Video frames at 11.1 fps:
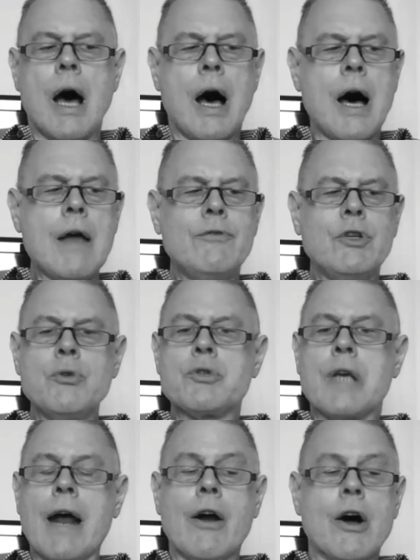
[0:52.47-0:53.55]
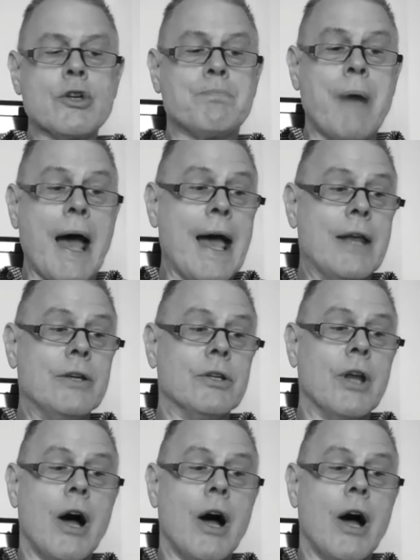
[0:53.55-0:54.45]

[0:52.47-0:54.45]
I've used GarageBand and